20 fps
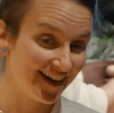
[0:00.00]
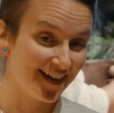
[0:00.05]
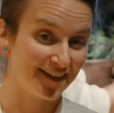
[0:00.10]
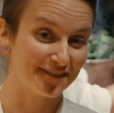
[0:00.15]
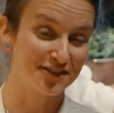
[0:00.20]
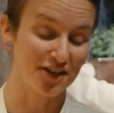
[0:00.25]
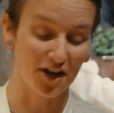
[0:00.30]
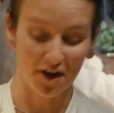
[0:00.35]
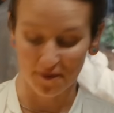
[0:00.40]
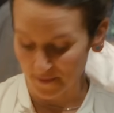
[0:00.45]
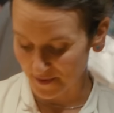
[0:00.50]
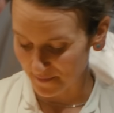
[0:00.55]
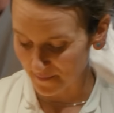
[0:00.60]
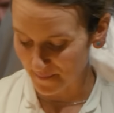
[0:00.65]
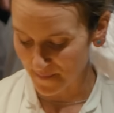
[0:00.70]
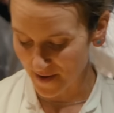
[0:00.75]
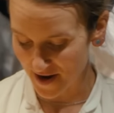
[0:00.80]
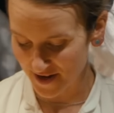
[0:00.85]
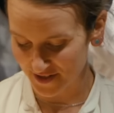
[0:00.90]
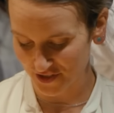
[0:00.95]
have taught me
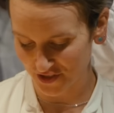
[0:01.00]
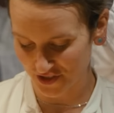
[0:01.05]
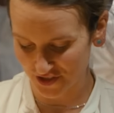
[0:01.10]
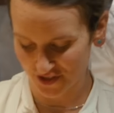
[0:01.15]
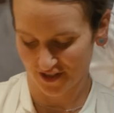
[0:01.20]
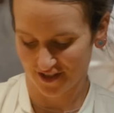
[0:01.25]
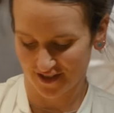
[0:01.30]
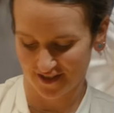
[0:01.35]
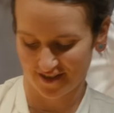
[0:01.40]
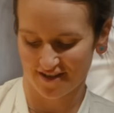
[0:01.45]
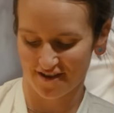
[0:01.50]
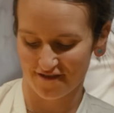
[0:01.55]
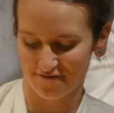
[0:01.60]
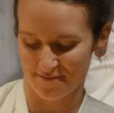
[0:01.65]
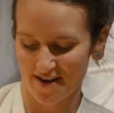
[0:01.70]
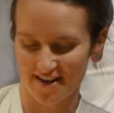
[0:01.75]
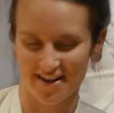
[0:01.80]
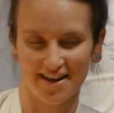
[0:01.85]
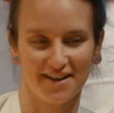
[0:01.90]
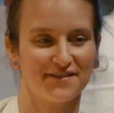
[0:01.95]
much of
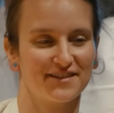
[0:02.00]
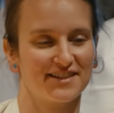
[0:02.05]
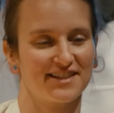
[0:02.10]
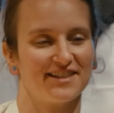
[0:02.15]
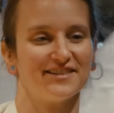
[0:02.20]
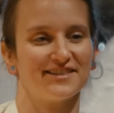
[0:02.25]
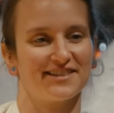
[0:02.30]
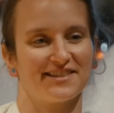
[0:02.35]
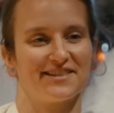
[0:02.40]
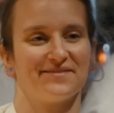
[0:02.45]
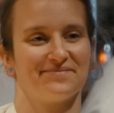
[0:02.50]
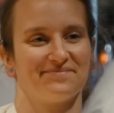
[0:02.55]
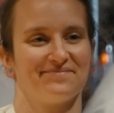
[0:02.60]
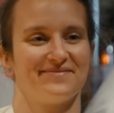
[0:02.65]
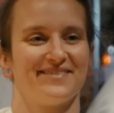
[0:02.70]
my knife skills.